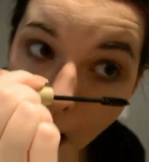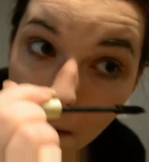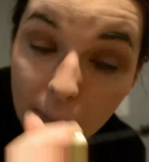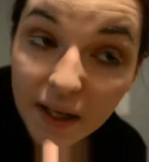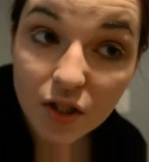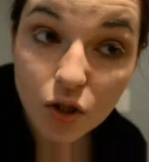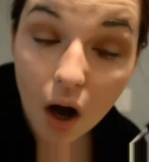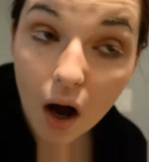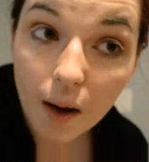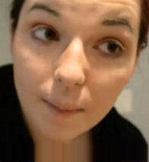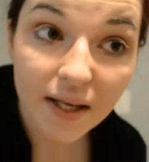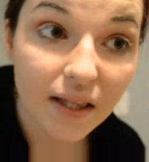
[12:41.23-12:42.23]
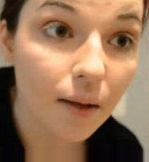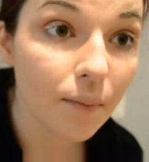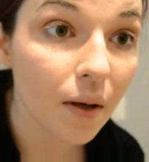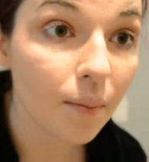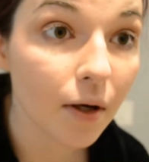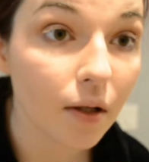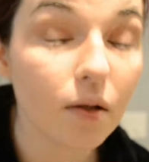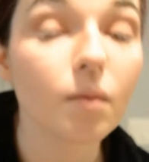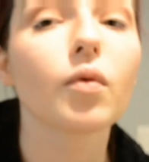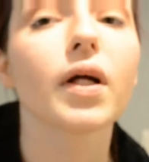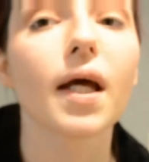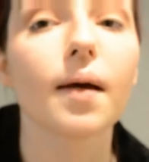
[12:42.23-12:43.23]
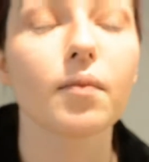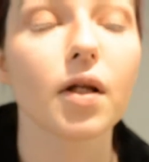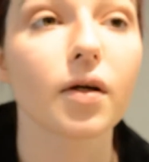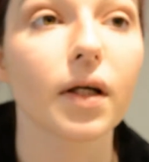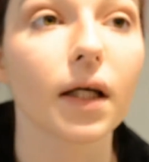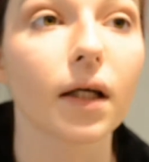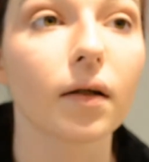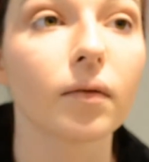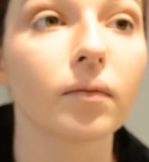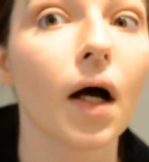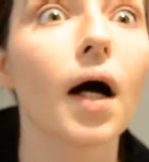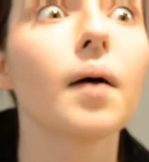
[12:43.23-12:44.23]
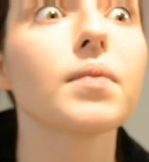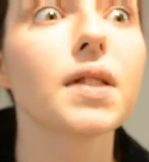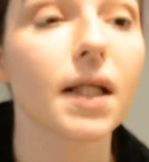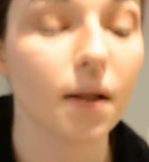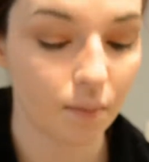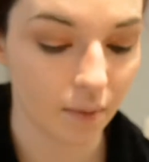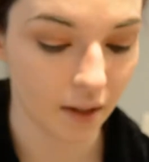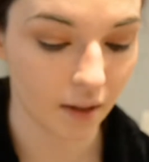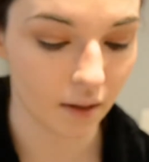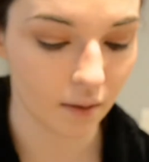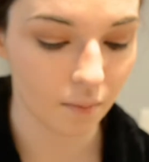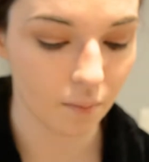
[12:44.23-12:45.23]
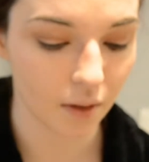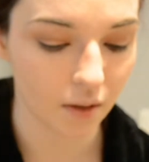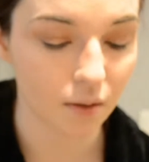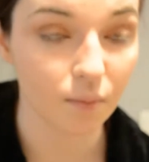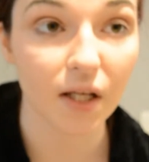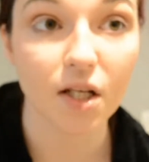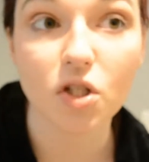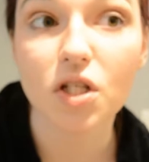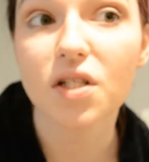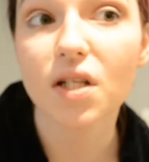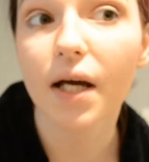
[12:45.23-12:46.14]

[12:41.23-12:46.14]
my top and then my bottom when I'm looking up to get my bottom lashes,